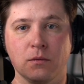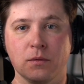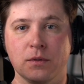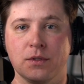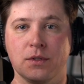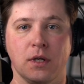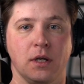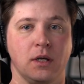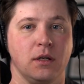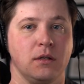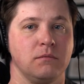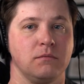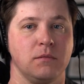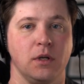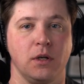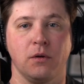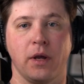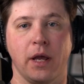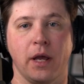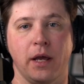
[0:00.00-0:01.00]
say,
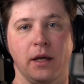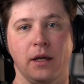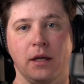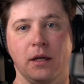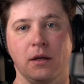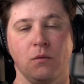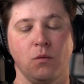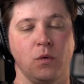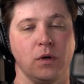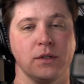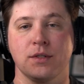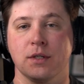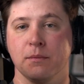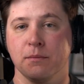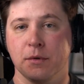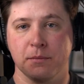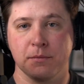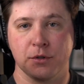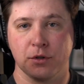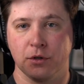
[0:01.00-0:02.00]
okay, what
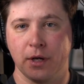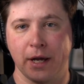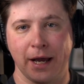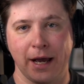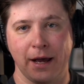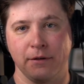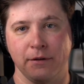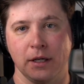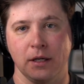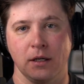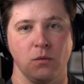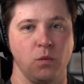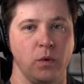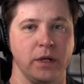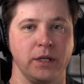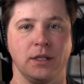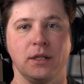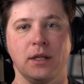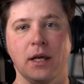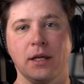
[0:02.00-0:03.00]
symptoms are you having?
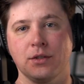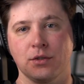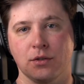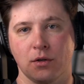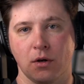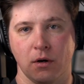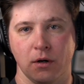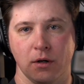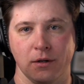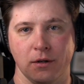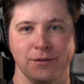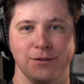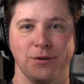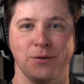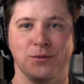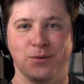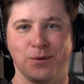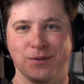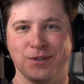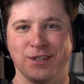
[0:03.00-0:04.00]
When did they start?
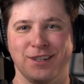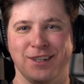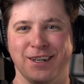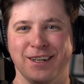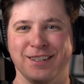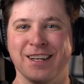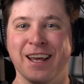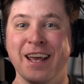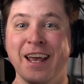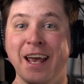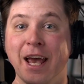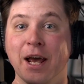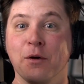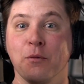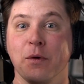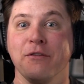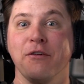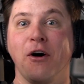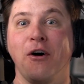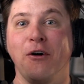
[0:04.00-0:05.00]
Those sorts of things. And
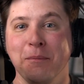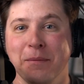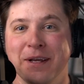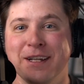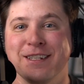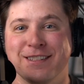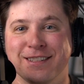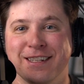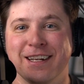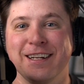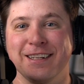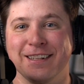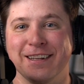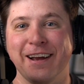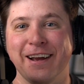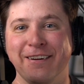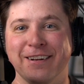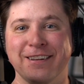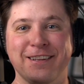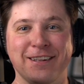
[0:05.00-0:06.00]
we've all been sitting
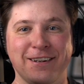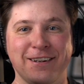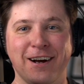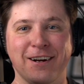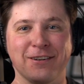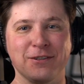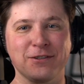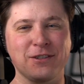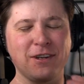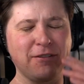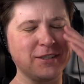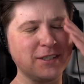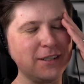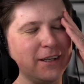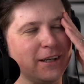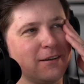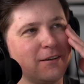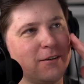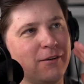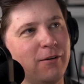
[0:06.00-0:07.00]
there at the doctor's office
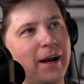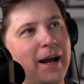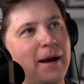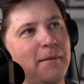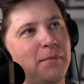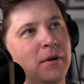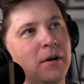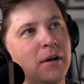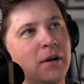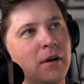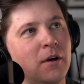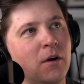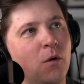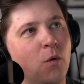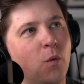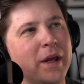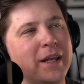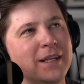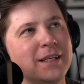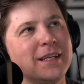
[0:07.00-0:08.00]
like, crap,
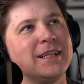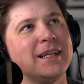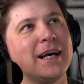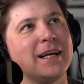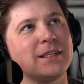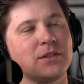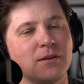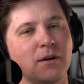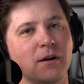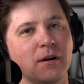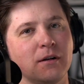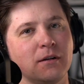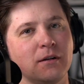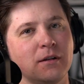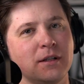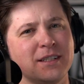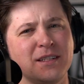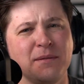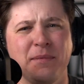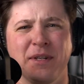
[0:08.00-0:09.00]
when did that start?
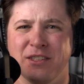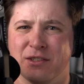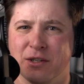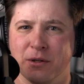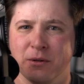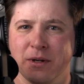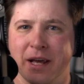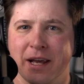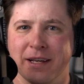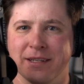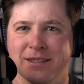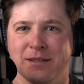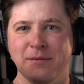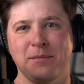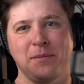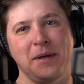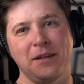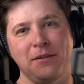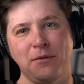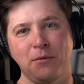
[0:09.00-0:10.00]
Has it been 2 days? Has it
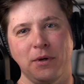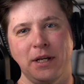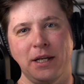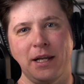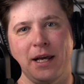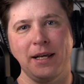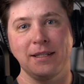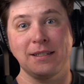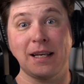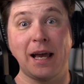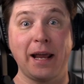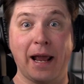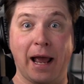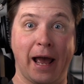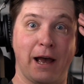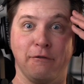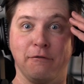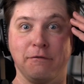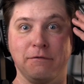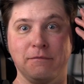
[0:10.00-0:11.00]
been 3 days? I
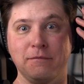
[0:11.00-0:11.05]
have,